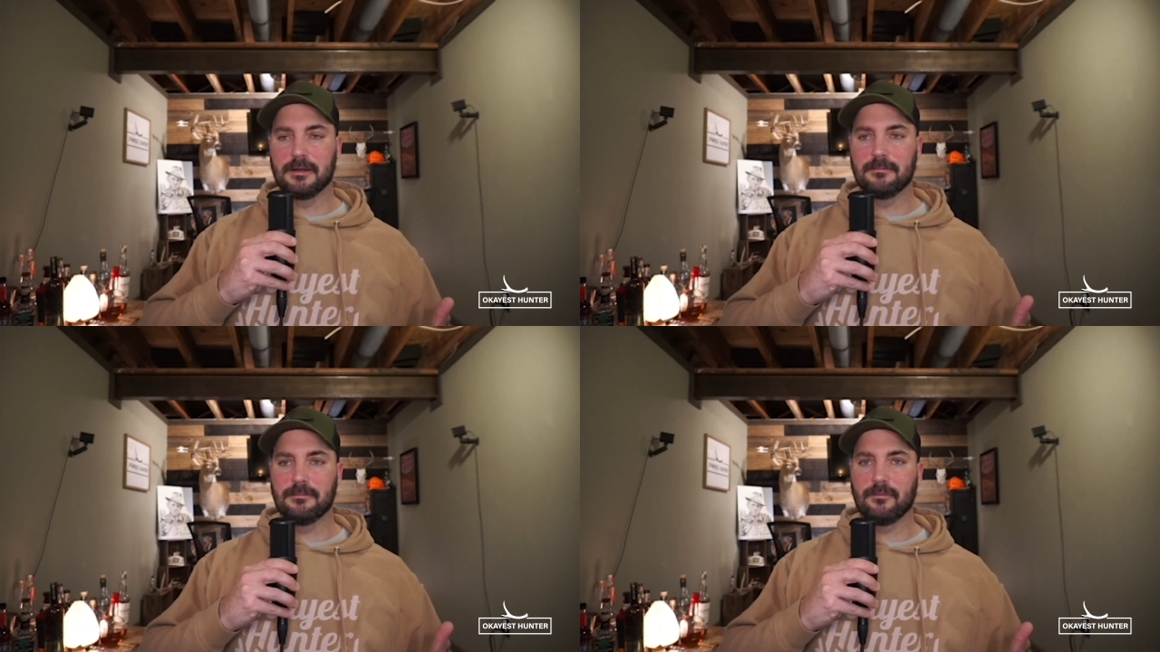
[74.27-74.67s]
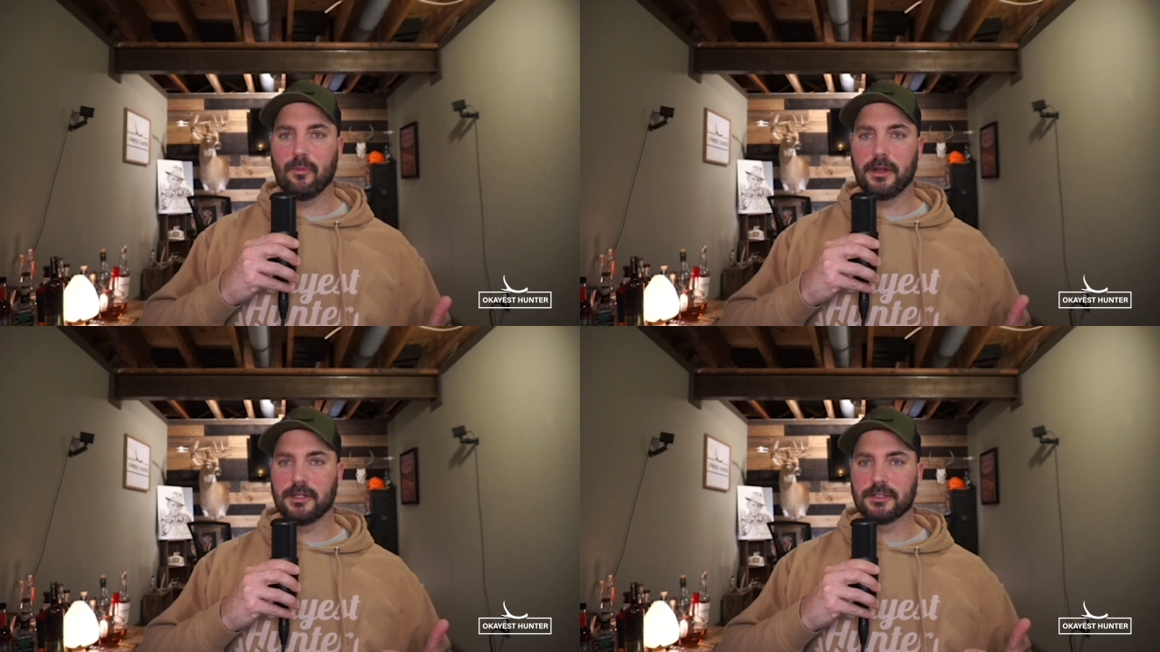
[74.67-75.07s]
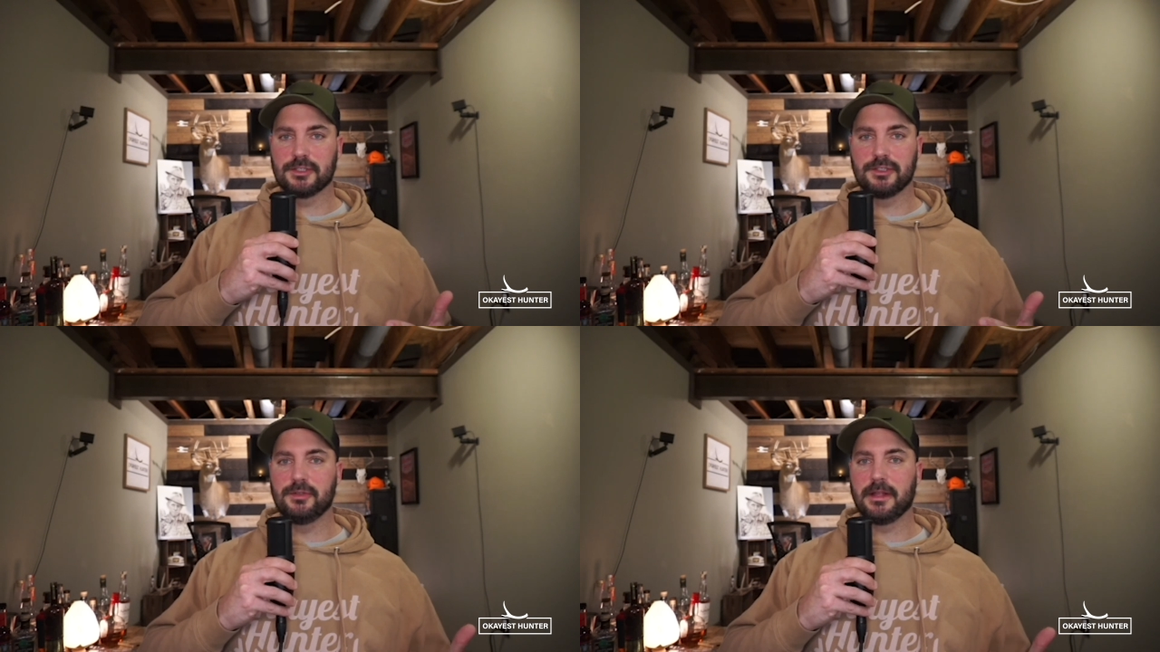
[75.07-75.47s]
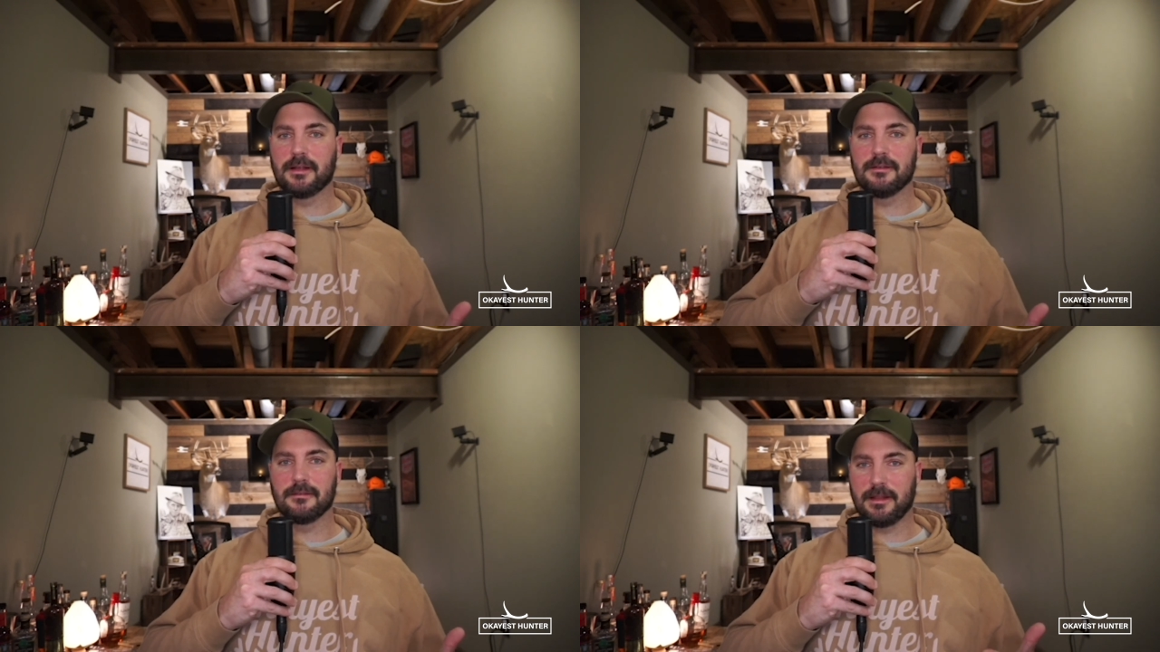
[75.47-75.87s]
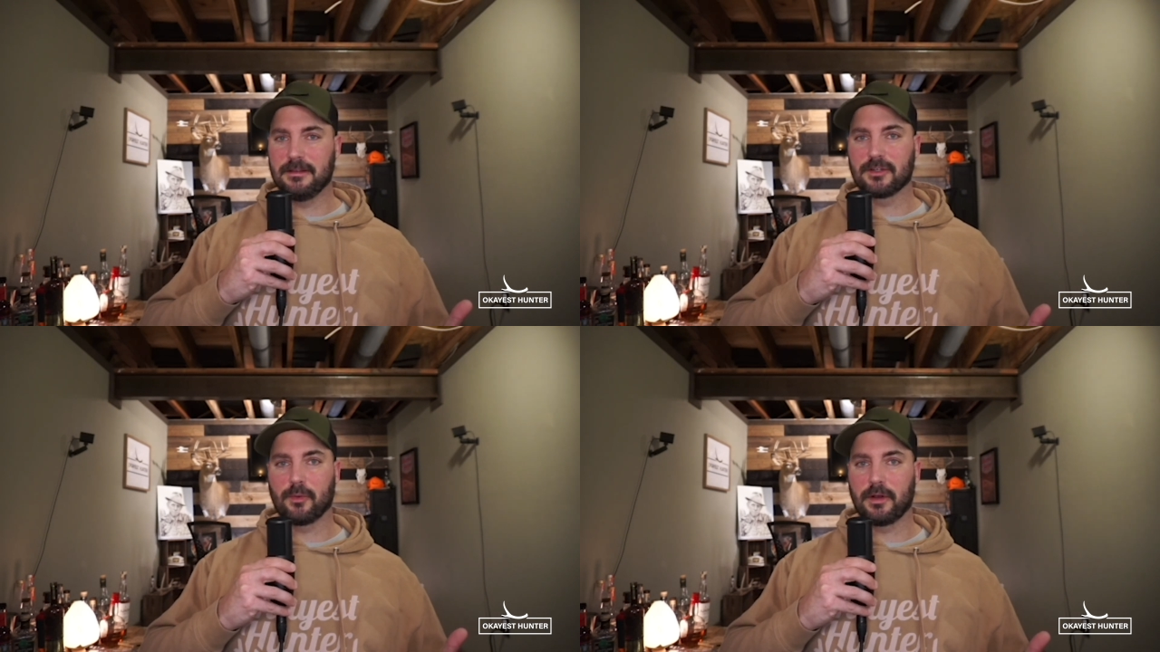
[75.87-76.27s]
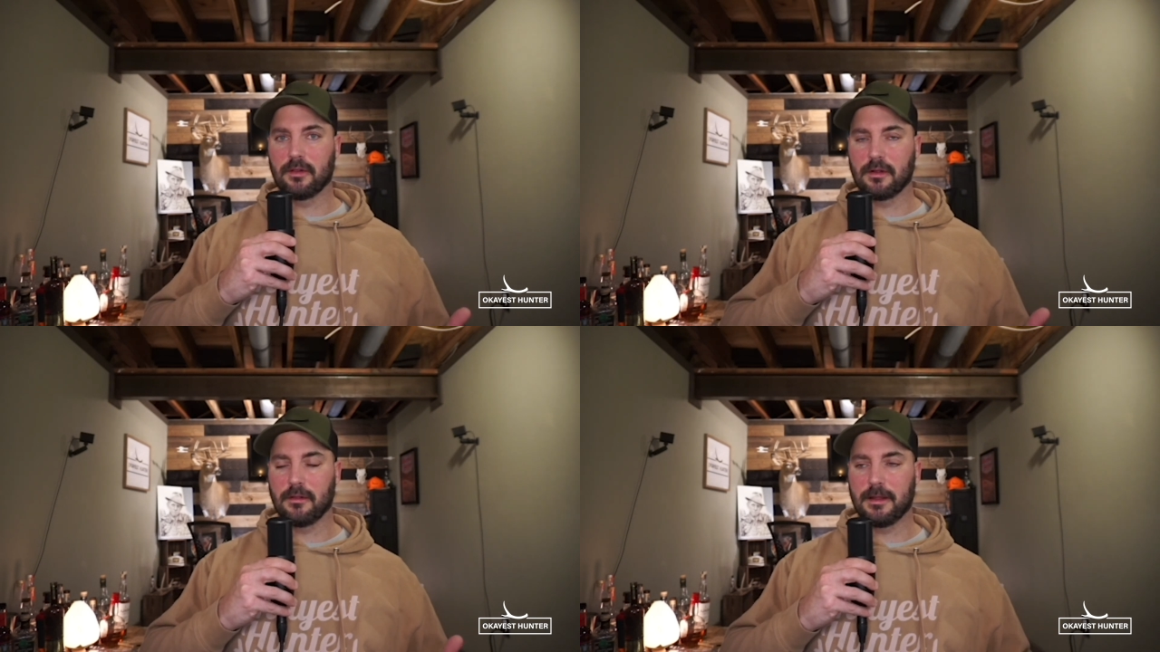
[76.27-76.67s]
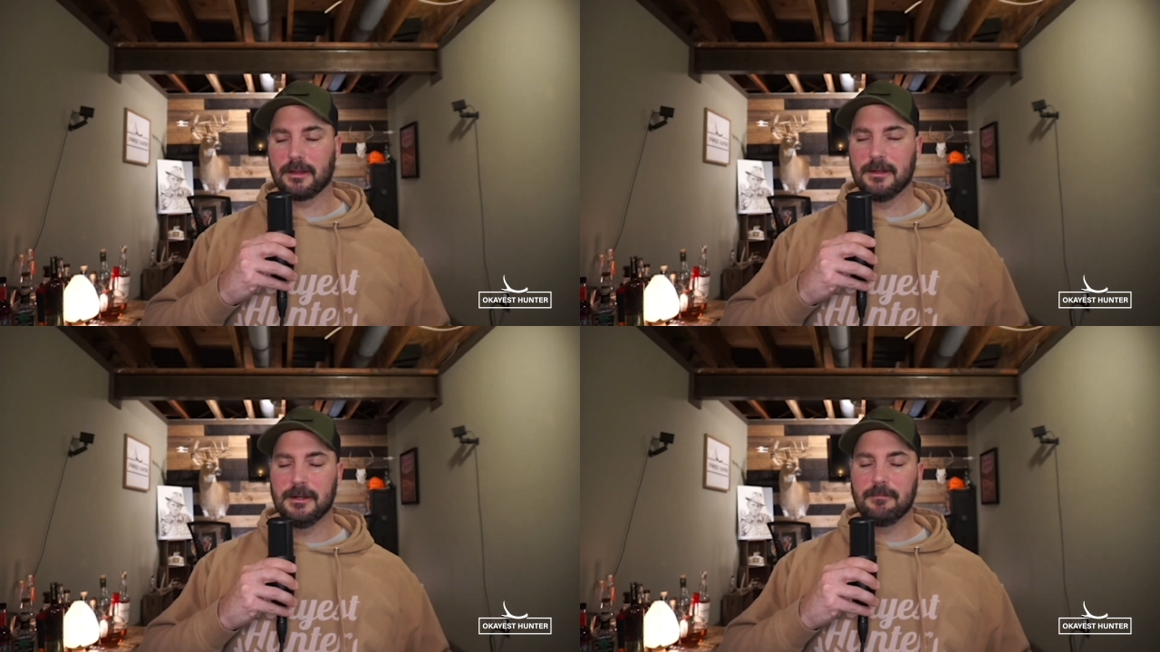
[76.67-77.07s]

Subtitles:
what your shooting lanes are going to look like.